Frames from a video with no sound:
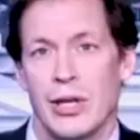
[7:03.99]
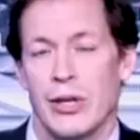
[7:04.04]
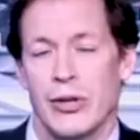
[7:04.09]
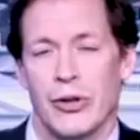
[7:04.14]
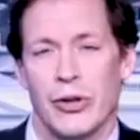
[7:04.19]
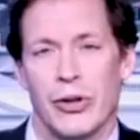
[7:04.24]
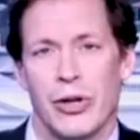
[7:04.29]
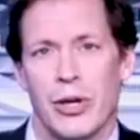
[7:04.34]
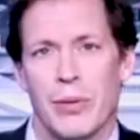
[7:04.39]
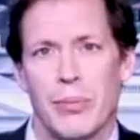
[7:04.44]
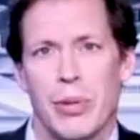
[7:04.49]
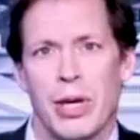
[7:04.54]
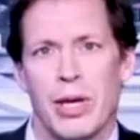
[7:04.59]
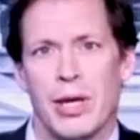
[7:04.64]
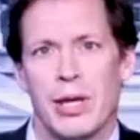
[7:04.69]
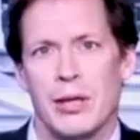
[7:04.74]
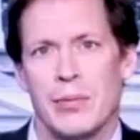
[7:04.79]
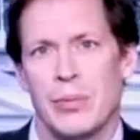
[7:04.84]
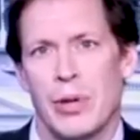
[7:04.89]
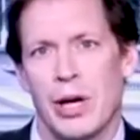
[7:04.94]
It'll get
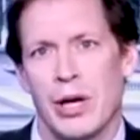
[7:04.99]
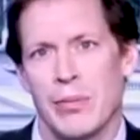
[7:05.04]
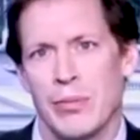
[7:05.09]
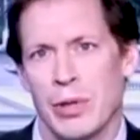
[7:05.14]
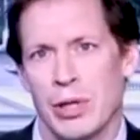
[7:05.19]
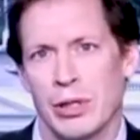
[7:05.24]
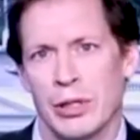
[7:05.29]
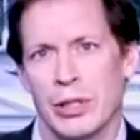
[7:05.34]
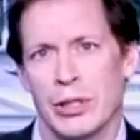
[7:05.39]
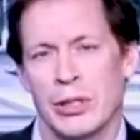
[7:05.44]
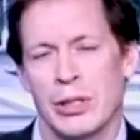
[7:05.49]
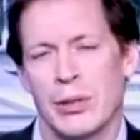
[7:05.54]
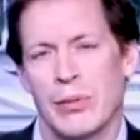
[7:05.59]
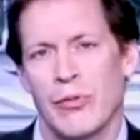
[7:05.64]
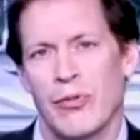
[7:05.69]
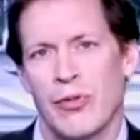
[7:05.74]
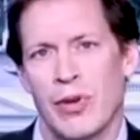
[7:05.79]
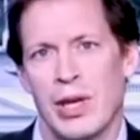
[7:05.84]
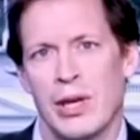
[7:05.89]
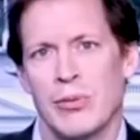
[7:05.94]
paid by middle-income
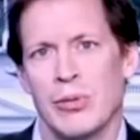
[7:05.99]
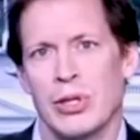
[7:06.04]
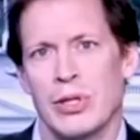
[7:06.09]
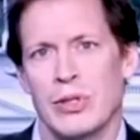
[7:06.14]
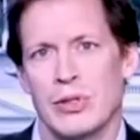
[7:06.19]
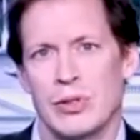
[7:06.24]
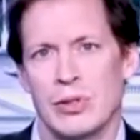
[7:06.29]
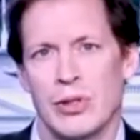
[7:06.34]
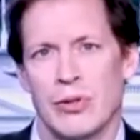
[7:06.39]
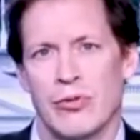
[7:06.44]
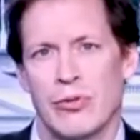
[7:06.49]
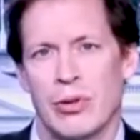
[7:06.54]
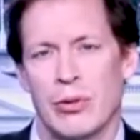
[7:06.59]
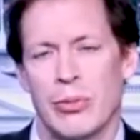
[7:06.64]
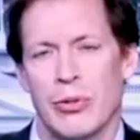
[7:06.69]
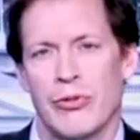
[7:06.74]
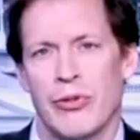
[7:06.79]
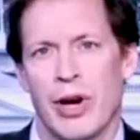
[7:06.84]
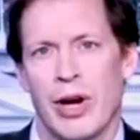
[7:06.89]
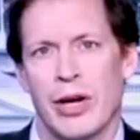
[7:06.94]
families in the form
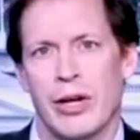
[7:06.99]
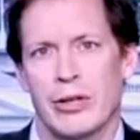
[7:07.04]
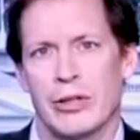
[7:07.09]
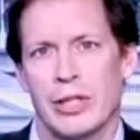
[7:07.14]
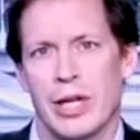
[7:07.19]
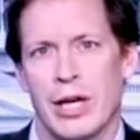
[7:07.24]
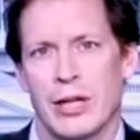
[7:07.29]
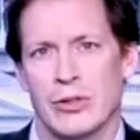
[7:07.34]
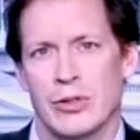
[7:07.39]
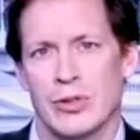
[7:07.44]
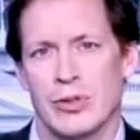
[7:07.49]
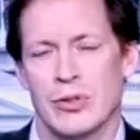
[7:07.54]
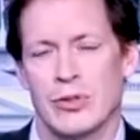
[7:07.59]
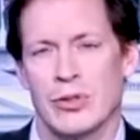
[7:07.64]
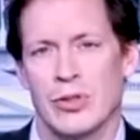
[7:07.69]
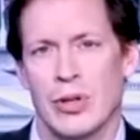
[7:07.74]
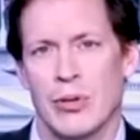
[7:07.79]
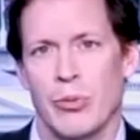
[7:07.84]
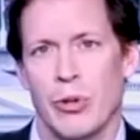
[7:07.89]
of higher taxes in some